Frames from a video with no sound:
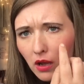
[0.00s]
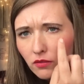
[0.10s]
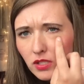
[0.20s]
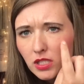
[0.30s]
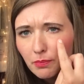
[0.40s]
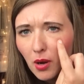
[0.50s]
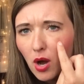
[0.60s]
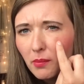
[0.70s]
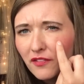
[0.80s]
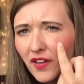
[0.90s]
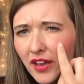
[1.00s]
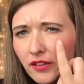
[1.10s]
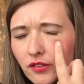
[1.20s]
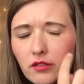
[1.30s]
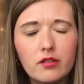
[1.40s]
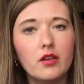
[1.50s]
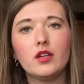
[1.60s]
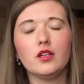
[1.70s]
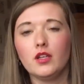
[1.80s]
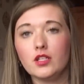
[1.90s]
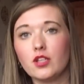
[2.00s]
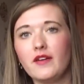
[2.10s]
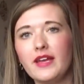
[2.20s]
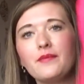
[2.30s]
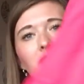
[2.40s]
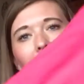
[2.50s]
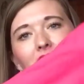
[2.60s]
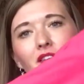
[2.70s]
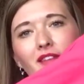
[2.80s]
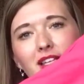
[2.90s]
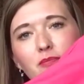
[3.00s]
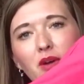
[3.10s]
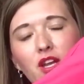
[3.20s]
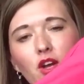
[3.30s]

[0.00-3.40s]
Oh, spot on my face. Sorry, it's kind of a raspberry